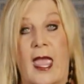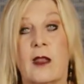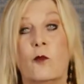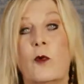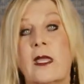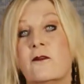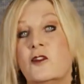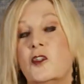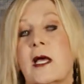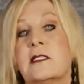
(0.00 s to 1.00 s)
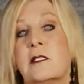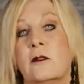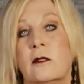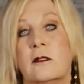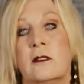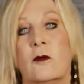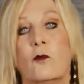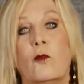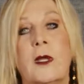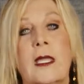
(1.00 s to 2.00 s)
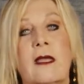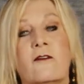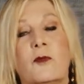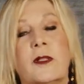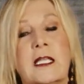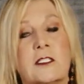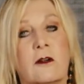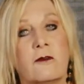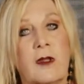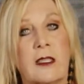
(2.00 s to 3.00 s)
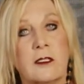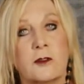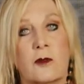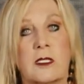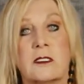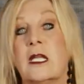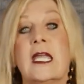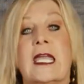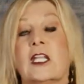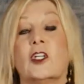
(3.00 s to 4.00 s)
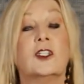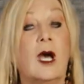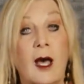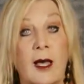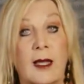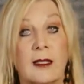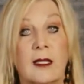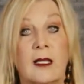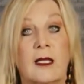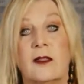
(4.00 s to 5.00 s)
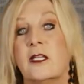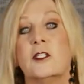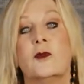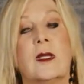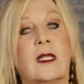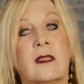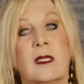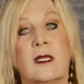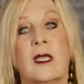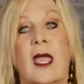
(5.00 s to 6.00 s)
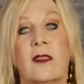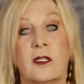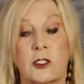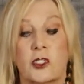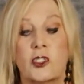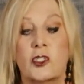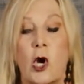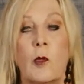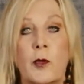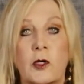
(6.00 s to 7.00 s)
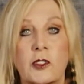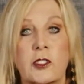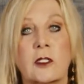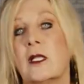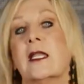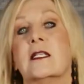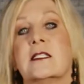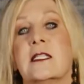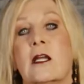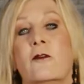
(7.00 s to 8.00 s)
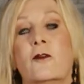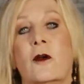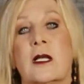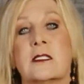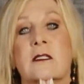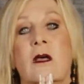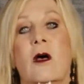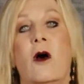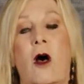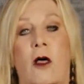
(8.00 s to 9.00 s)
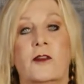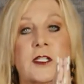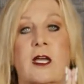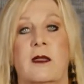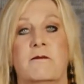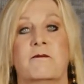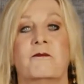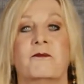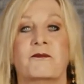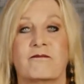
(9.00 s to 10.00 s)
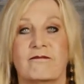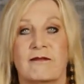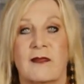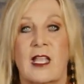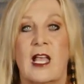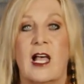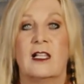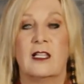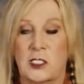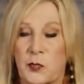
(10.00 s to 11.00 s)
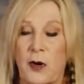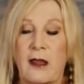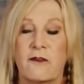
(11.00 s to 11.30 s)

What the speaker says: And we have just learned that we have placed our faith and trust in a God that can do anything and that is so personal and is there for us all the time. Let's pray.